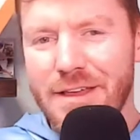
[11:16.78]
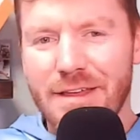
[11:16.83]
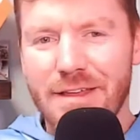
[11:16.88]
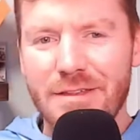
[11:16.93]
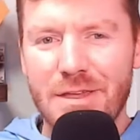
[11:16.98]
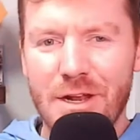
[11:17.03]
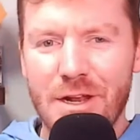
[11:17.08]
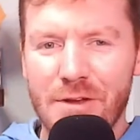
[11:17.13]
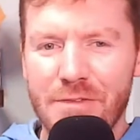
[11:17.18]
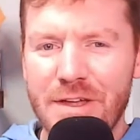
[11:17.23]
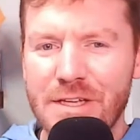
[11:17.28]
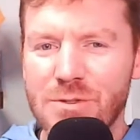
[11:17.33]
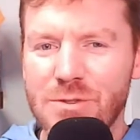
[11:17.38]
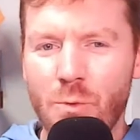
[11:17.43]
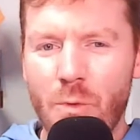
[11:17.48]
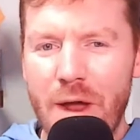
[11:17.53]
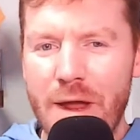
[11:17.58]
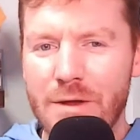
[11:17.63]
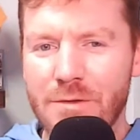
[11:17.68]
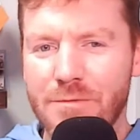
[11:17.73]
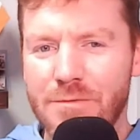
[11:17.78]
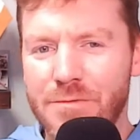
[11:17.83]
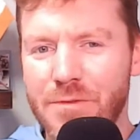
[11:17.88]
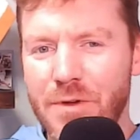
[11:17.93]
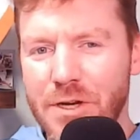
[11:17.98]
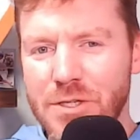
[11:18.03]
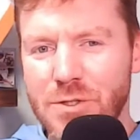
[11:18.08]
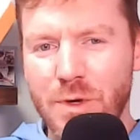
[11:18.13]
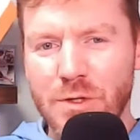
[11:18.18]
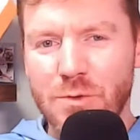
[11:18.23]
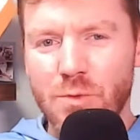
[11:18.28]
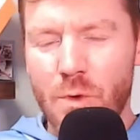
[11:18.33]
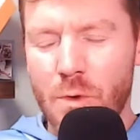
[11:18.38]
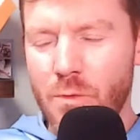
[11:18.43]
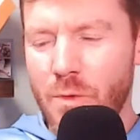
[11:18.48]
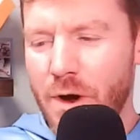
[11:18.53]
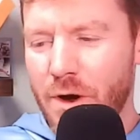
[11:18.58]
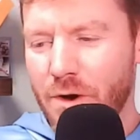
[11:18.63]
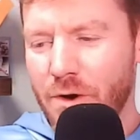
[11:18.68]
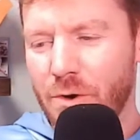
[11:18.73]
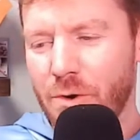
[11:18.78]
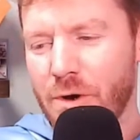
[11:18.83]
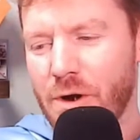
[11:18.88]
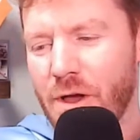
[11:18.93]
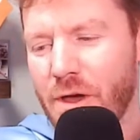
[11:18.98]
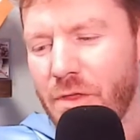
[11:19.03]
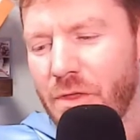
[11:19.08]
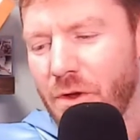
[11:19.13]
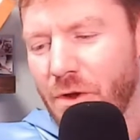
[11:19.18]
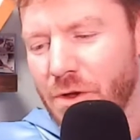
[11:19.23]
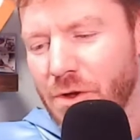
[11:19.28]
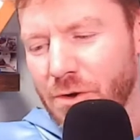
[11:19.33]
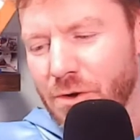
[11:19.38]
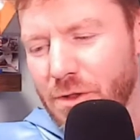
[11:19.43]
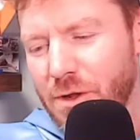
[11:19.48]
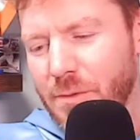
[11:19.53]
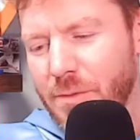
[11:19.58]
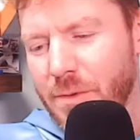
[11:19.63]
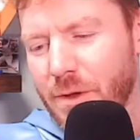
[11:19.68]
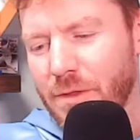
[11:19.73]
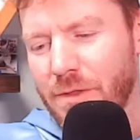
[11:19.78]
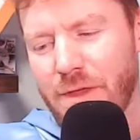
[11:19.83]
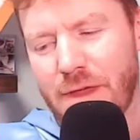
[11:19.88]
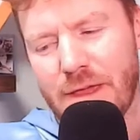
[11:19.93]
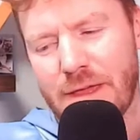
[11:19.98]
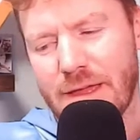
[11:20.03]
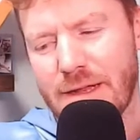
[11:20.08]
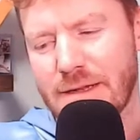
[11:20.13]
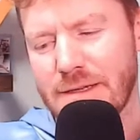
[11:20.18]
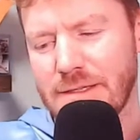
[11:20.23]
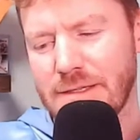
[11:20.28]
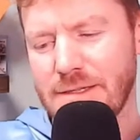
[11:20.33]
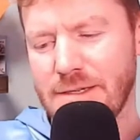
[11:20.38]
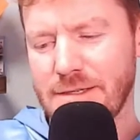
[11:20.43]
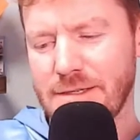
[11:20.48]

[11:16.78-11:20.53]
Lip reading: know, if his weight fluctuates one way or another, you're a little bit thinking, is this